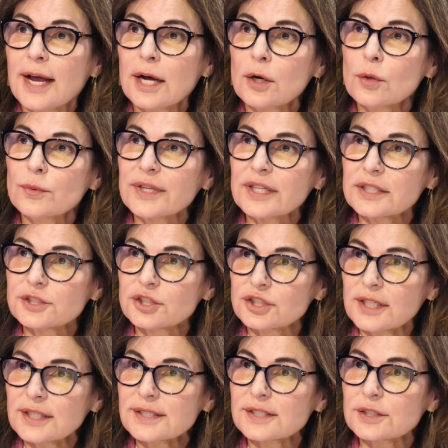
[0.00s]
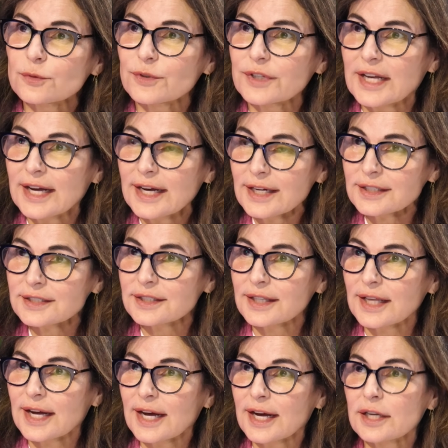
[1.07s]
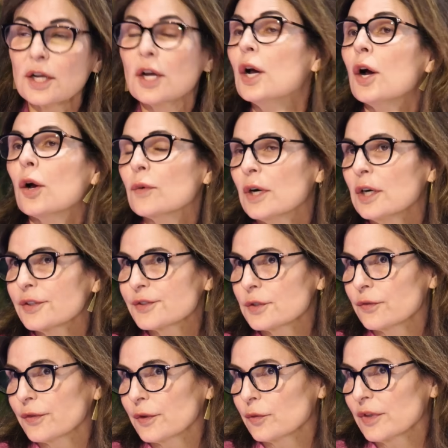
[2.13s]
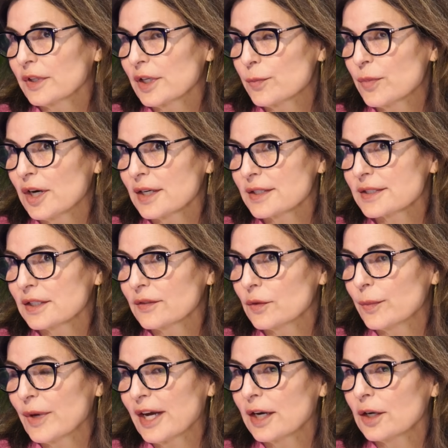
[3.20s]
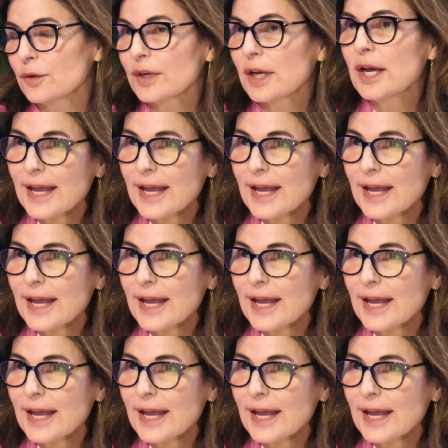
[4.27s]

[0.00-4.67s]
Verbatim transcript: how we adjust and react to that, we also feel really positive about.